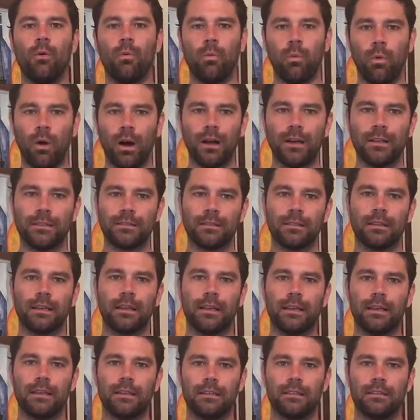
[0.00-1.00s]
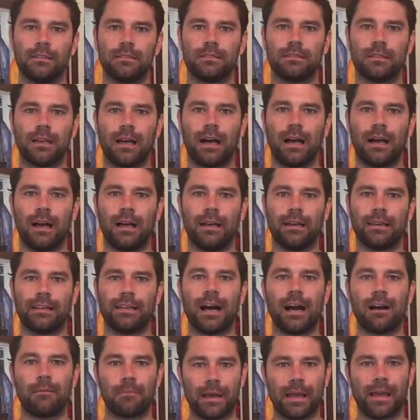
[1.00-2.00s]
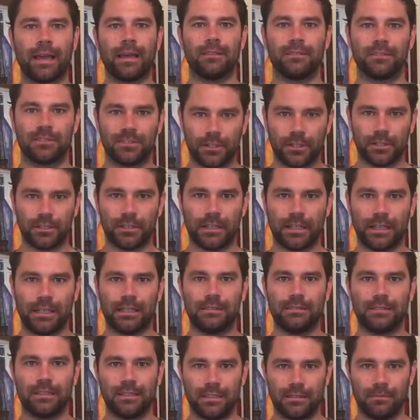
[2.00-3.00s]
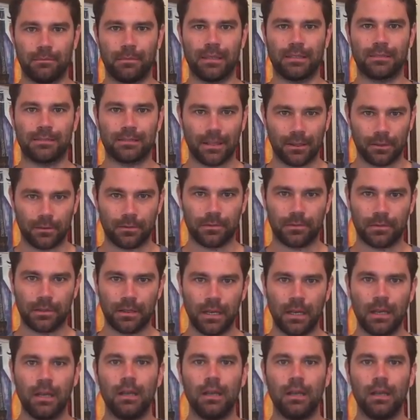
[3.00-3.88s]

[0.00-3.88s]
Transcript: One is I got my hands dirty and I did it myself.